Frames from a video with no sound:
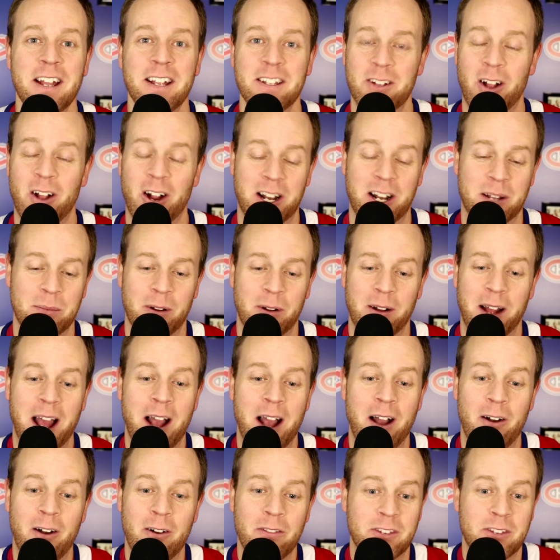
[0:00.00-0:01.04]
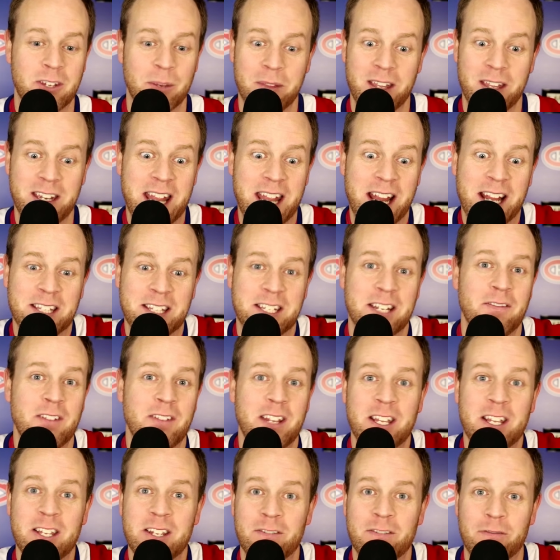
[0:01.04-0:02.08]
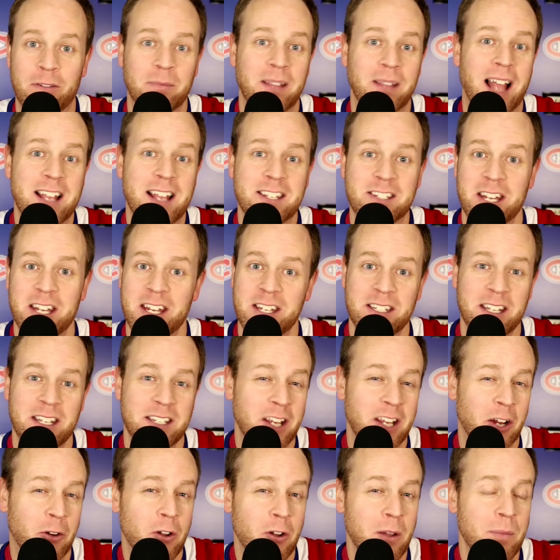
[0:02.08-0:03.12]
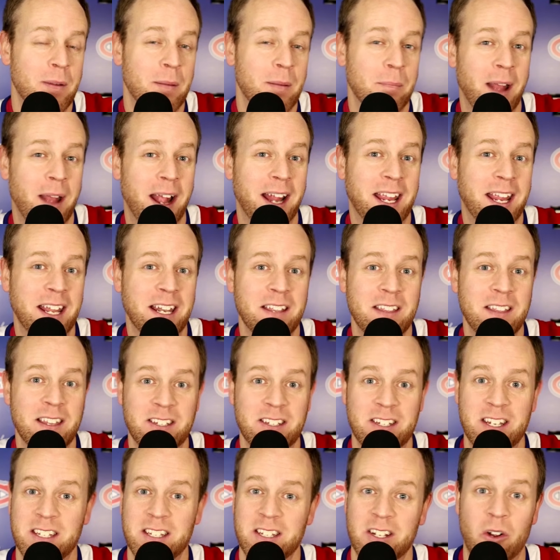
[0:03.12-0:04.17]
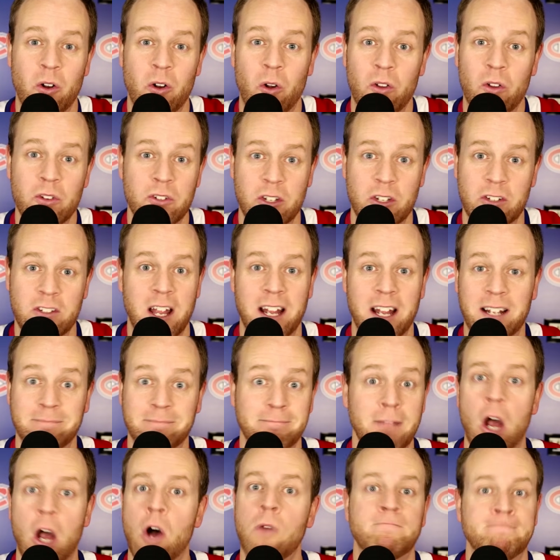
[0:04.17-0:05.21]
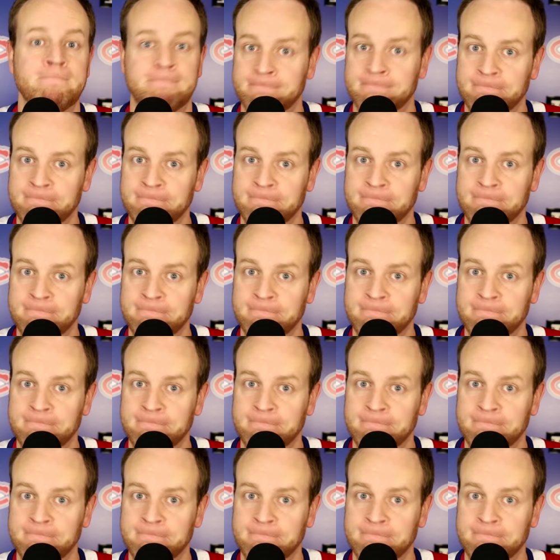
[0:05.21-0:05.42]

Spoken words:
talking about how some of the negativity from last season, is it creeping back into this season? Cole's just like, no,